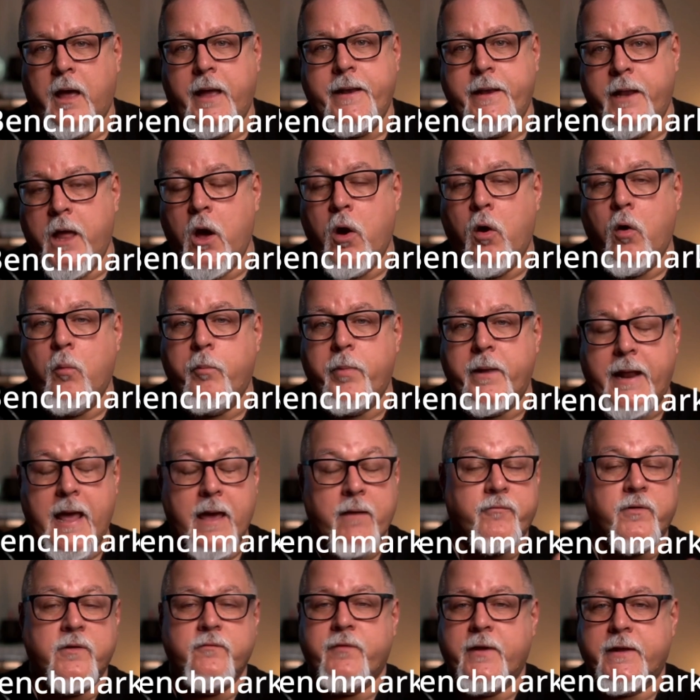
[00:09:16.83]
know, but
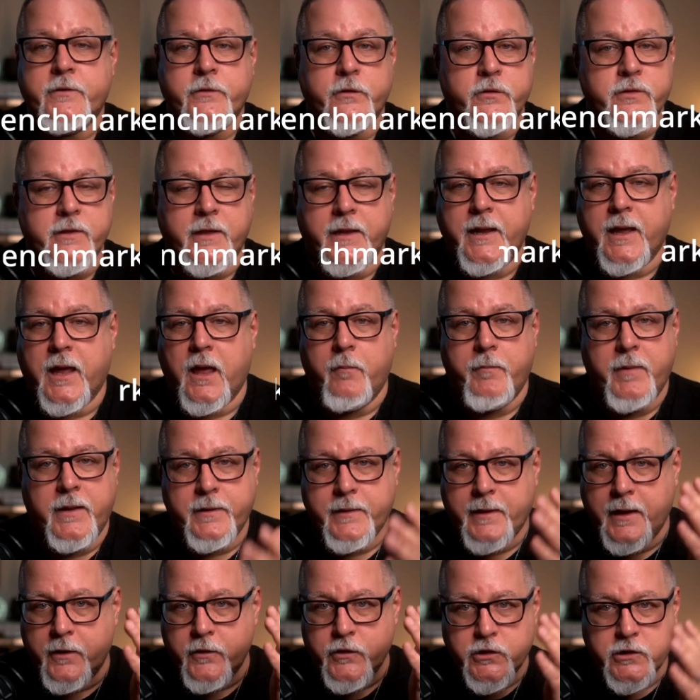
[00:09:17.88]
every vendor is going to come in
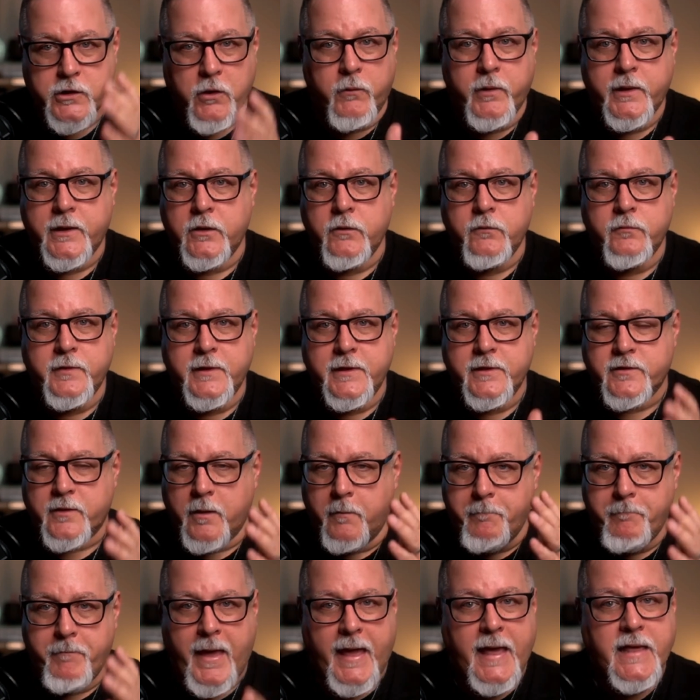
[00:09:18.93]
there showing you these
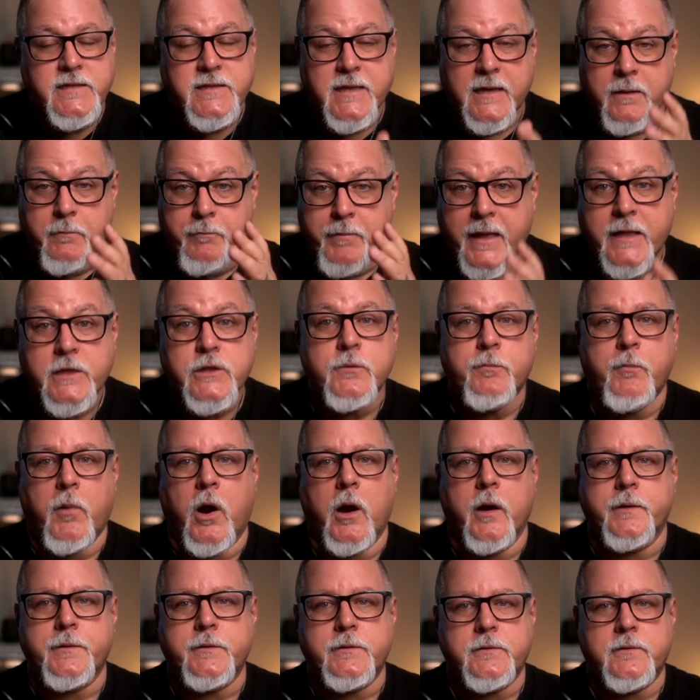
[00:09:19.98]
amazing
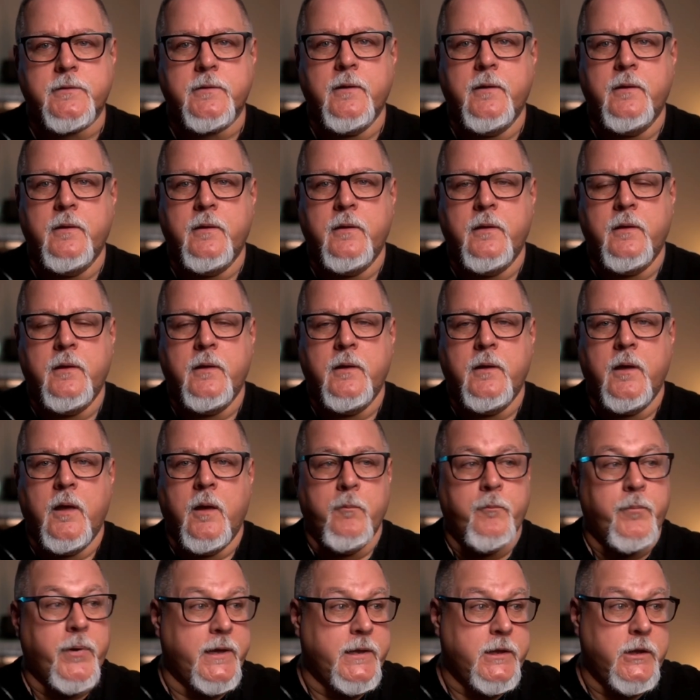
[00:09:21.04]
benchmarks,
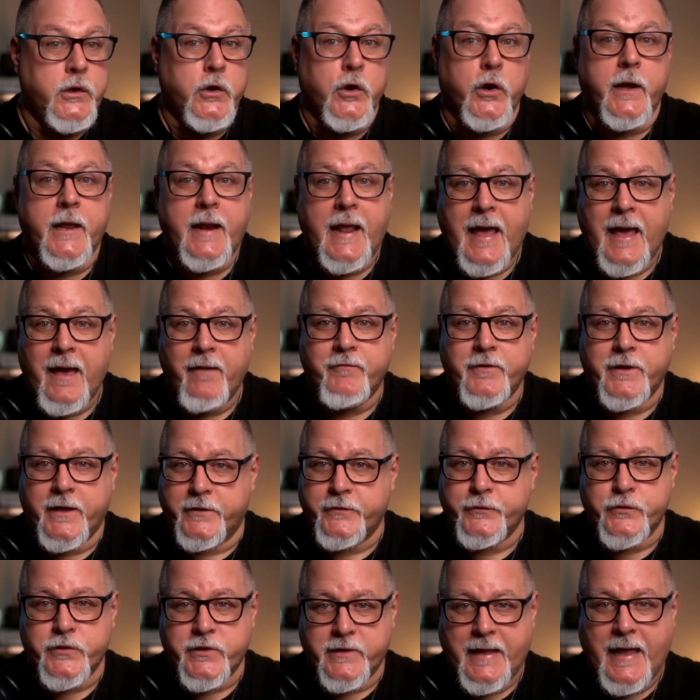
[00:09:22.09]
but you're going to have an
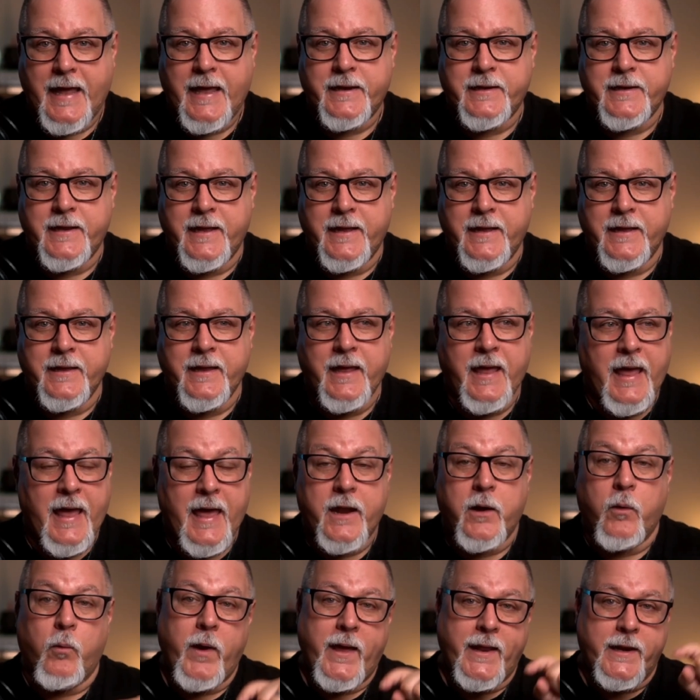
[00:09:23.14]
understanding
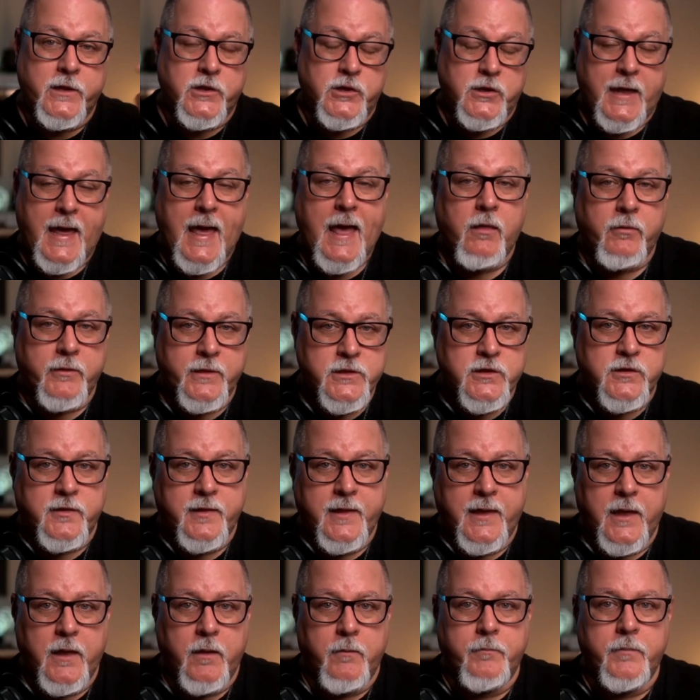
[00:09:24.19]
and a way to challenge
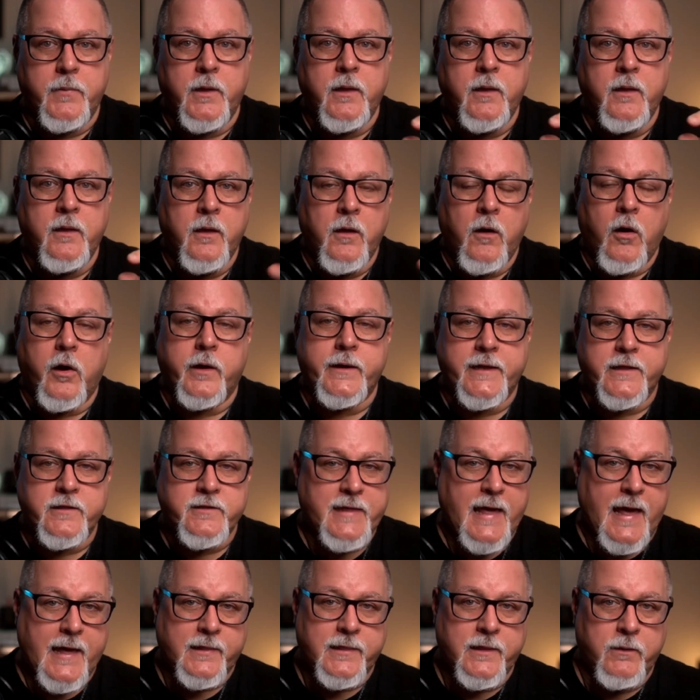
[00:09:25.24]
them on
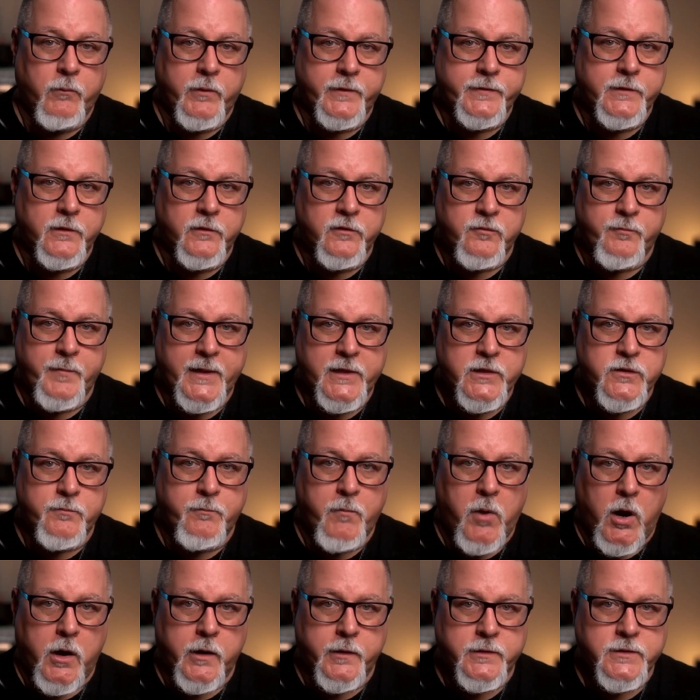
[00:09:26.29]
exactly what those
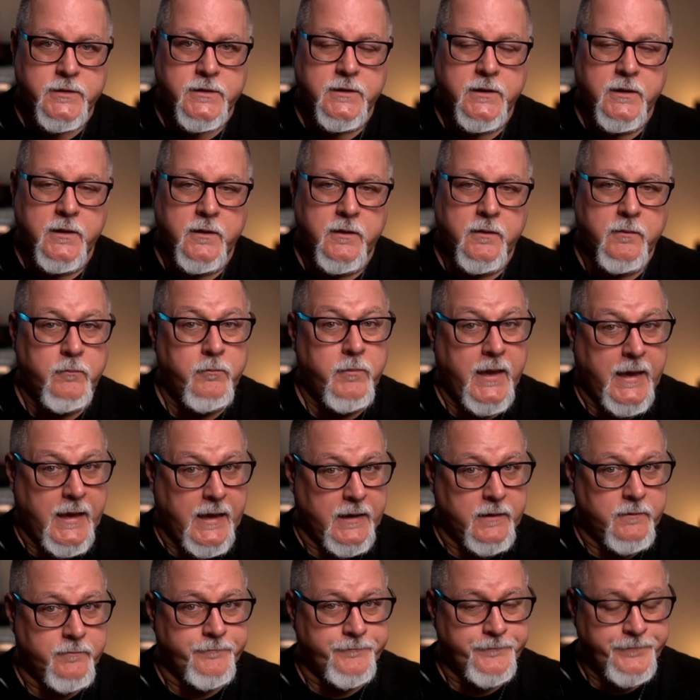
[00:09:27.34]
benchmarks
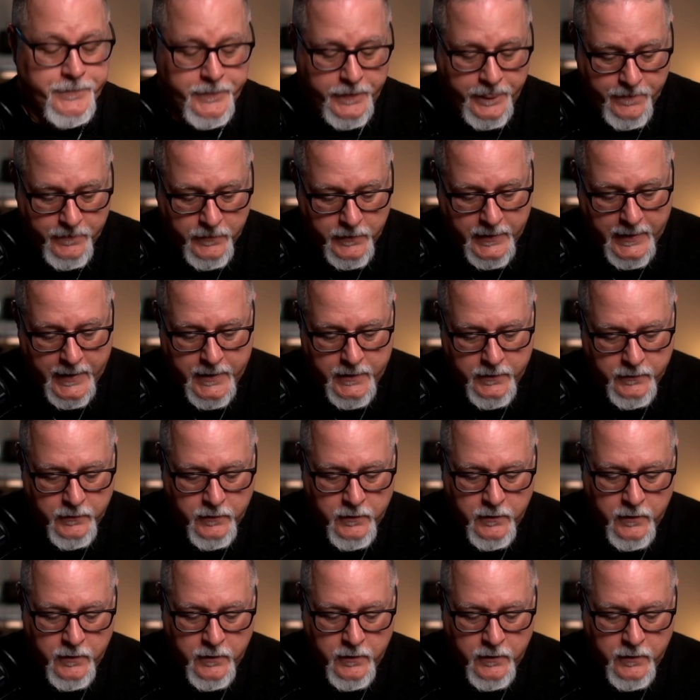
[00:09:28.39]
mean. Okay.